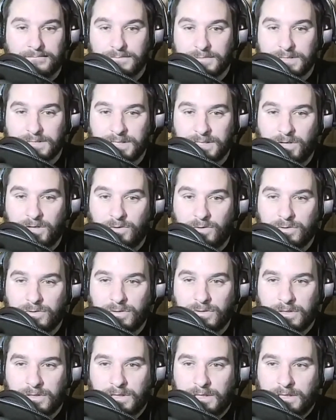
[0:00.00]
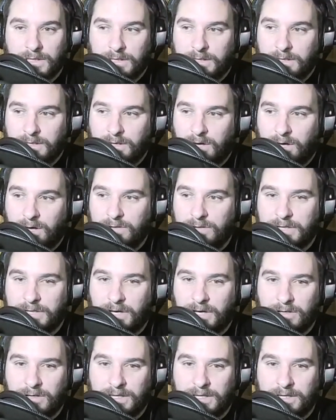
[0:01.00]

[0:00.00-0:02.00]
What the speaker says: So all in all,